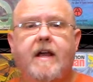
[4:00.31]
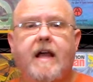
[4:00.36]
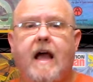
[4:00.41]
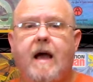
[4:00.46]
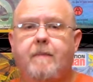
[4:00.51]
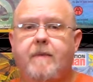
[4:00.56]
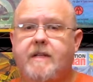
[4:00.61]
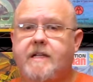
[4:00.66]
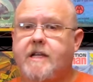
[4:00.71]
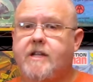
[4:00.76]

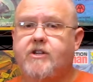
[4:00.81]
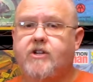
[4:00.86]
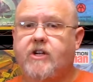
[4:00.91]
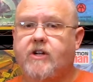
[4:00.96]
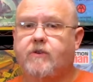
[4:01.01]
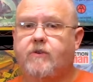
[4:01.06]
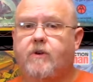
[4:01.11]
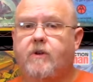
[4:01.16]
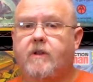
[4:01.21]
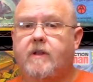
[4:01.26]
comments in
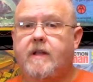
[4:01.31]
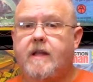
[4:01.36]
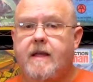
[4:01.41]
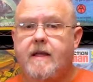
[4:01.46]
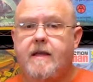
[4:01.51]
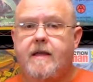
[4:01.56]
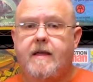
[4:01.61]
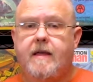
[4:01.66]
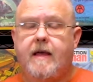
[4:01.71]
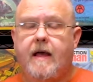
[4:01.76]
general
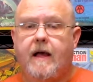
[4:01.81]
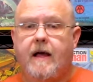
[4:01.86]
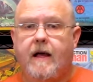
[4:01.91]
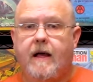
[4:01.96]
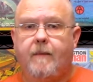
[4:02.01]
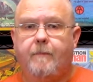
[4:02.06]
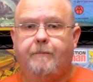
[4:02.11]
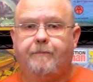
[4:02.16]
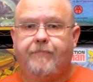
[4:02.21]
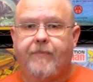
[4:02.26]

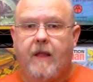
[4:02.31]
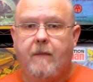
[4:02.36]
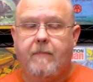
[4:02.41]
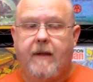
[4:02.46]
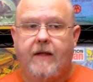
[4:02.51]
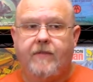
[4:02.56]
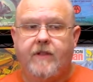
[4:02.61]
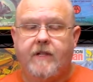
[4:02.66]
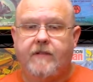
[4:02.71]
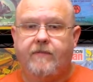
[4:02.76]

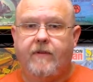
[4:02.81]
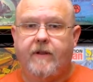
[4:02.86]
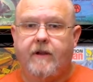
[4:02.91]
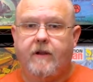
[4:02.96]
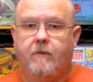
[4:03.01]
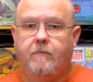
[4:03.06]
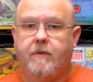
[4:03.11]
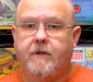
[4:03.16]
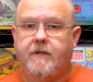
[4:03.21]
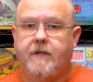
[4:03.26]
about this
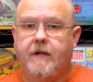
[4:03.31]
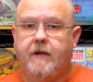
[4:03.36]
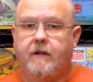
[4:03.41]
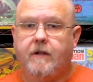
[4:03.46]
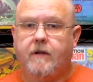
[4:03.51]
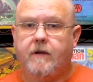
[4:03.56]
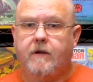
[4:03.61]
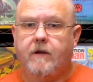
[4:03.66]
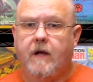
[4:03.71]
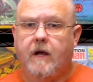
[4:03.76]
video in
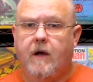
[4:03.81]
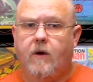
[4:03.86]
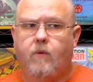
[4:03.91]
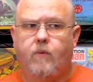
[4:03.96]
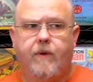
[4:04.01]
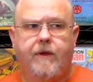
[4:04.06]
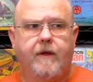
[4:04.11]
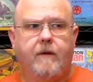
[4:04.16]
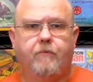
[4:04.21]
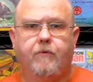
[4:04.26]
particular,
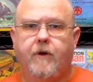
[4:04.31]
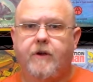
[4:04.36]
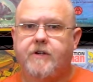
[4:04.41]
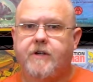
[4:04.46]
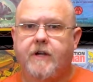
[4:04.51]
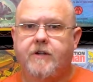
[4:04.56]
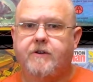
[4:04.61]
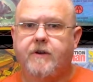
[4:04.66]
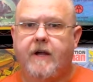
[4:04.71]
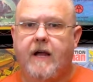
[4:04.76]
we
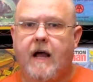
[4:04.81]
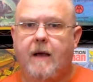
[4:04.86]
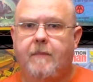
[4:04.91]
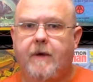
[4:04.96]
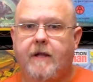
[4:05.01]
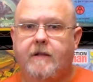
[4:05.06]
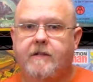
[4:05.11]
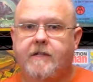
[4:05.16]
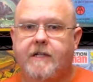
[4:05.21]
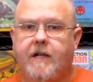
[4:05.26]
appreciate your
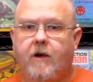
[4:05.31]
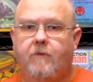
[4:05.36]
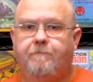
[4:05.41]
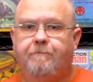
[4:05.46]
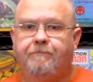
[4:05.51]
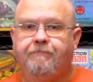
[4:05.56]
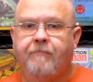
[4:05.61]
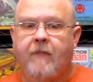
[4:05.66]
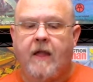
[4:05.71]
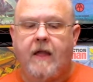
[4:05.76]
comments. So
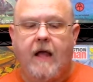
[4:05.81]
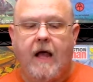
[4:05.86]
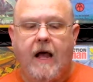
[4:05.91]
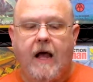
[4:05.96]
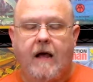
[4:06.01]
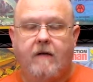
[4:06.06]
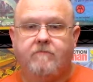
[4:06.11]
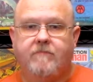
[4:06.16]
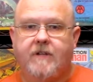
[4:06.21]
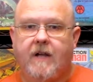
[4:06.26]

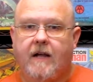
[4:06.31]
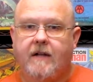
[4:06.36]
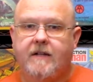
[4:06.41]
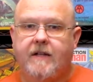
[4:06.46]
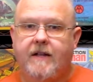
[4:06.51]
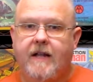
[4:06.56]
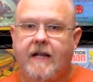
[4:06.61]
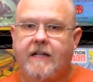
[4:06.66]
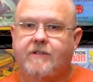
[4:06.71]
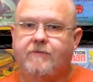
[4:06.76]
talk to
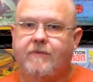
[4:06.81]
you next